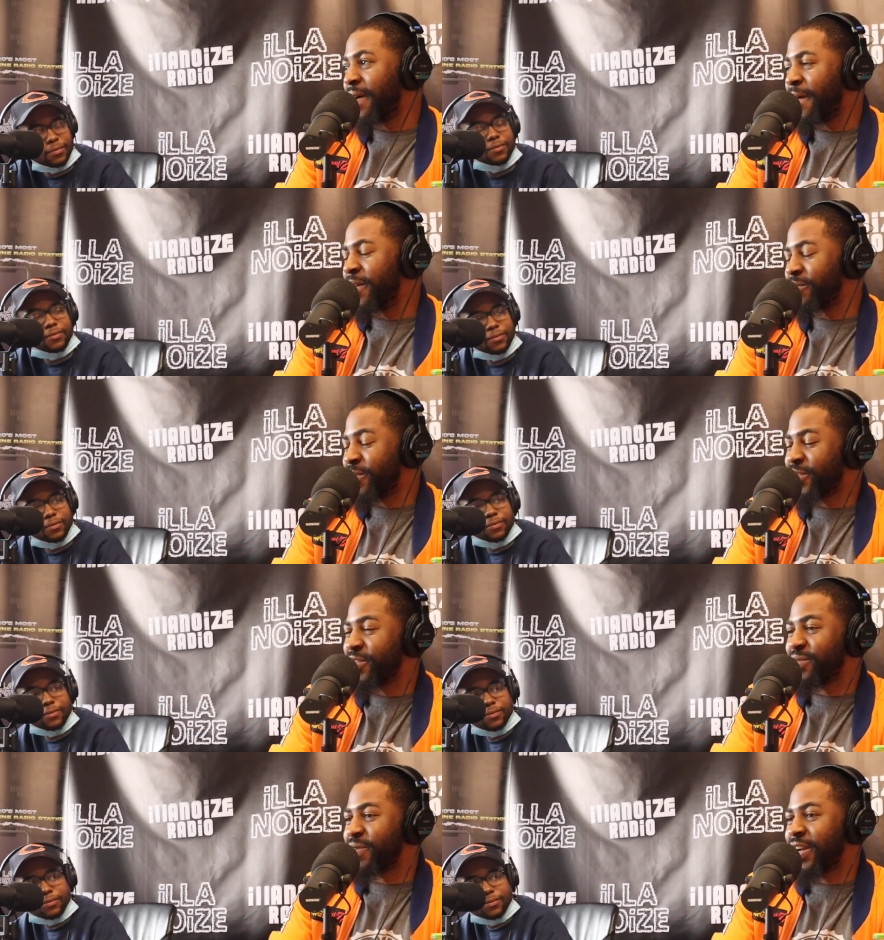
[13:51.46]
Speaker 1: It was supposed to go
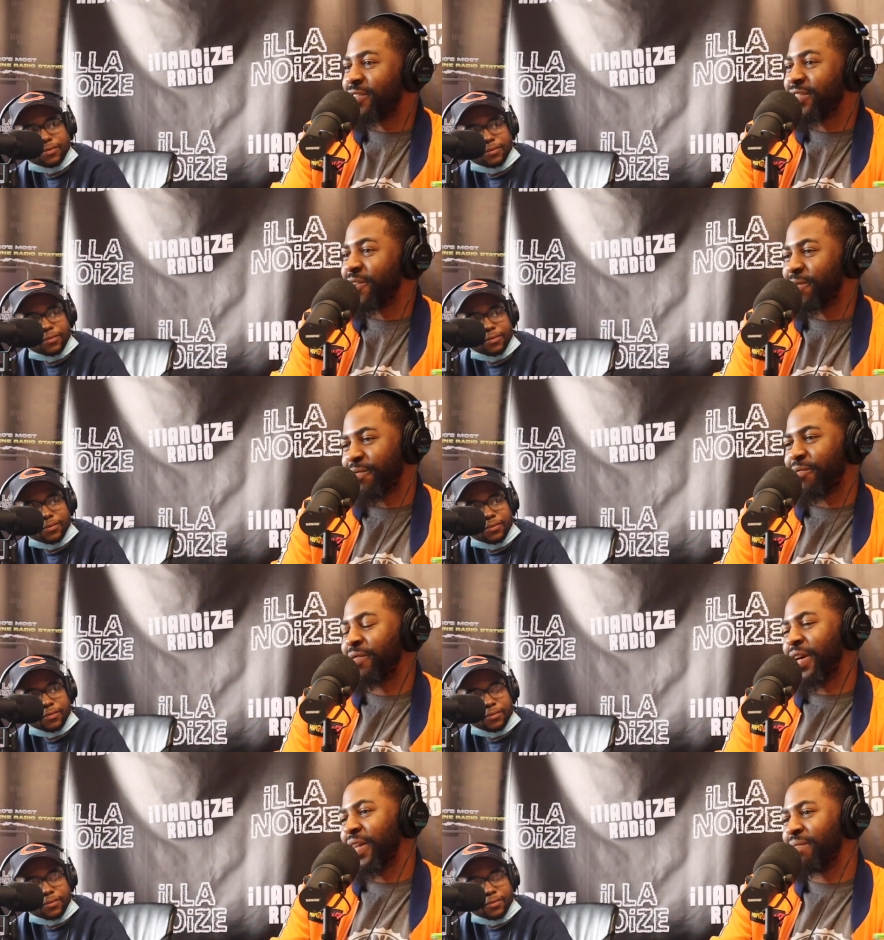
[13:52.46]
to Sprotto, so we
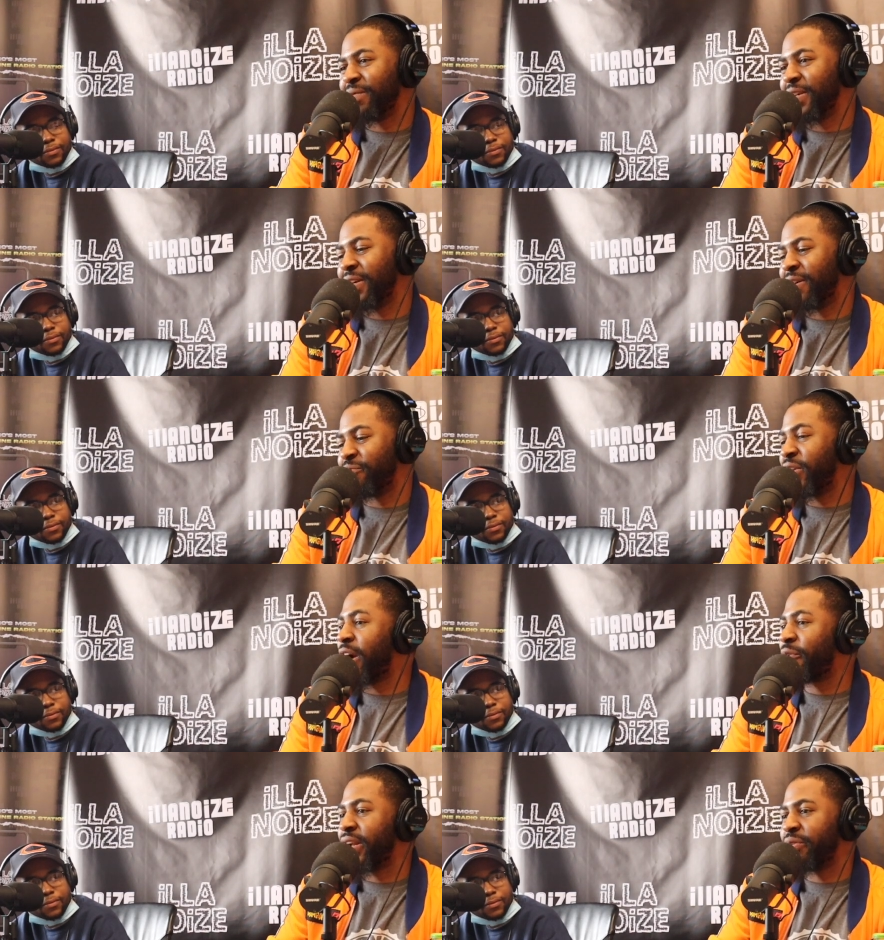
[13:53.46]
played the beat. We
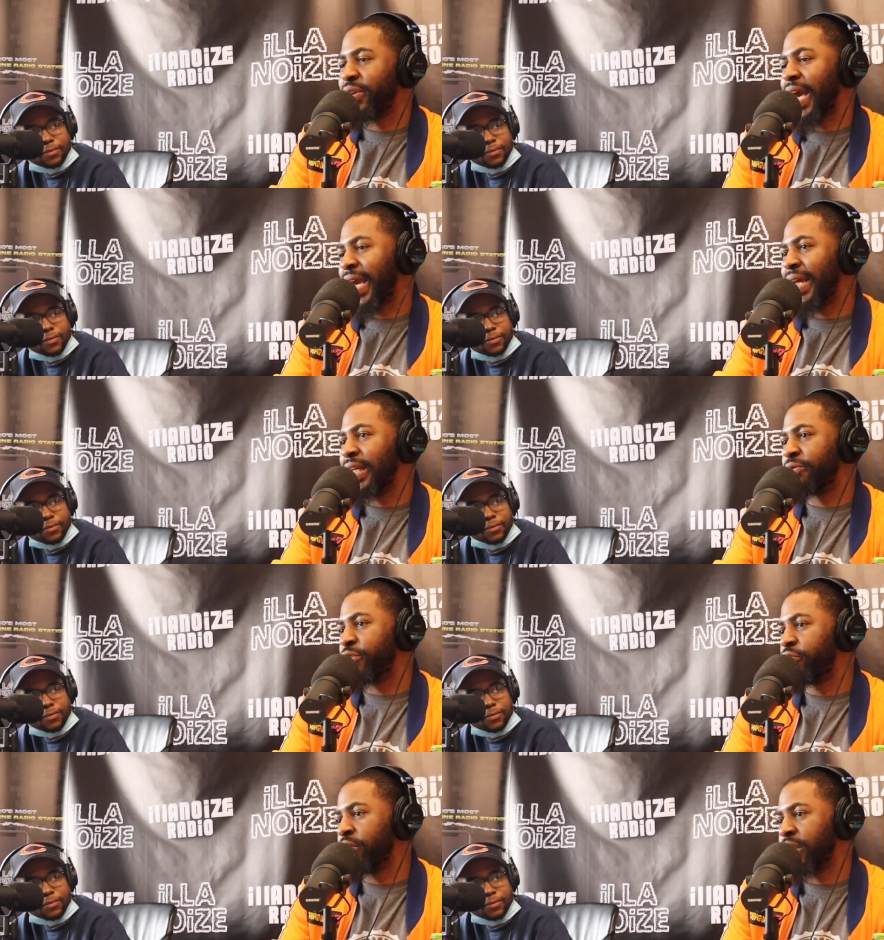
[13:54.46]
had got done
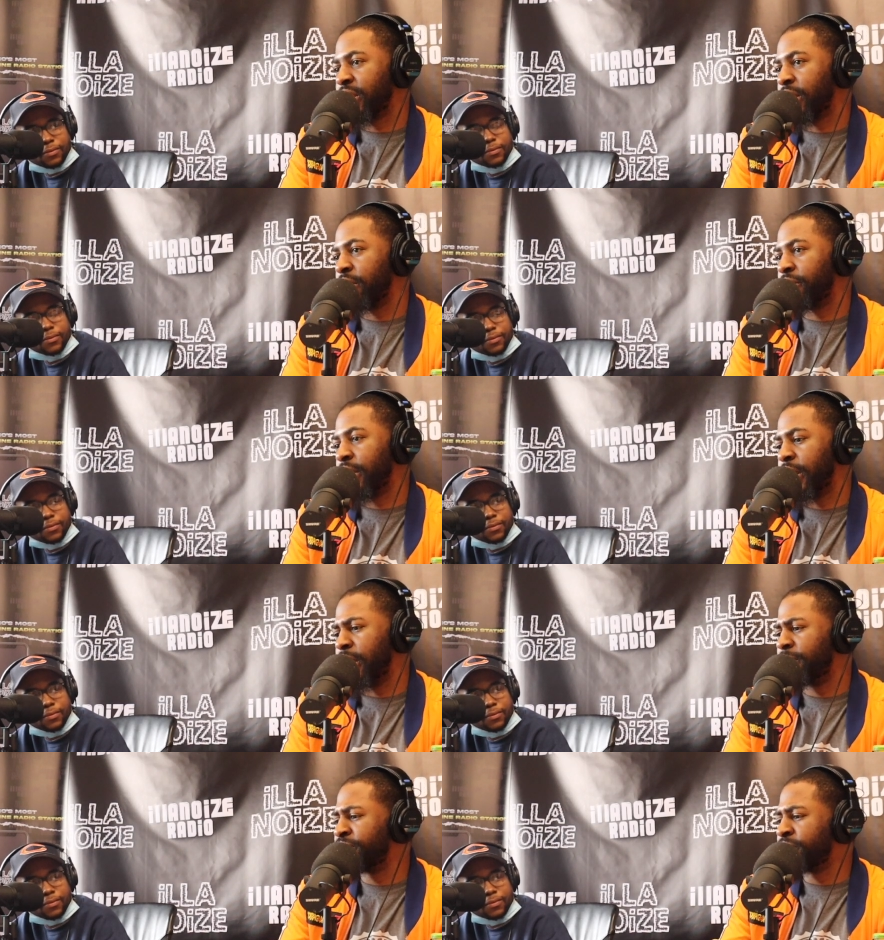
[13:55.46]
recording the song.